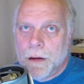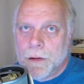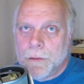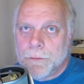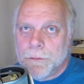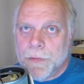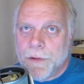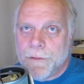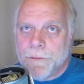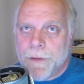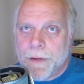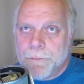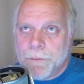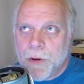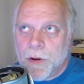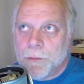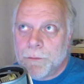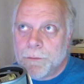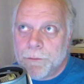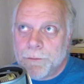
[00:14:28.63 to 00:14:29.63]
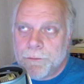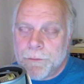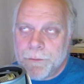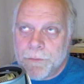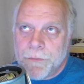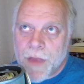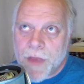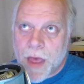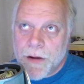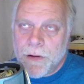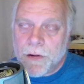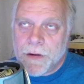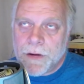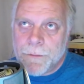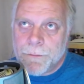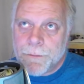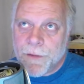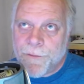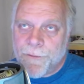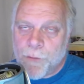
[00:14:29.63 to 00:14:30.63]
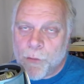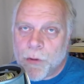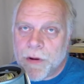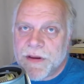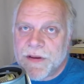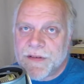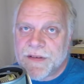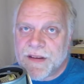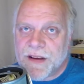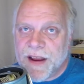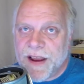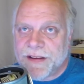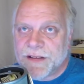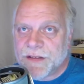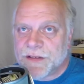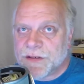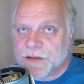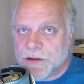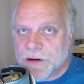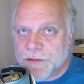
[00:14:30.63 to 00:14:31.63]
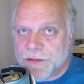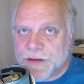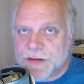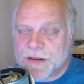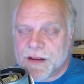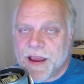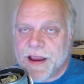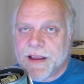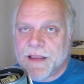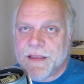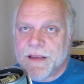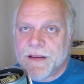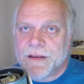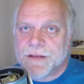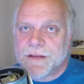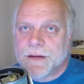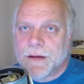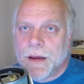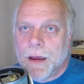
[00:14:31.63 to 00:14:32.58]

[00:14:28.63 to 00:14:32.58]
But, you know, not only before you select a service like this,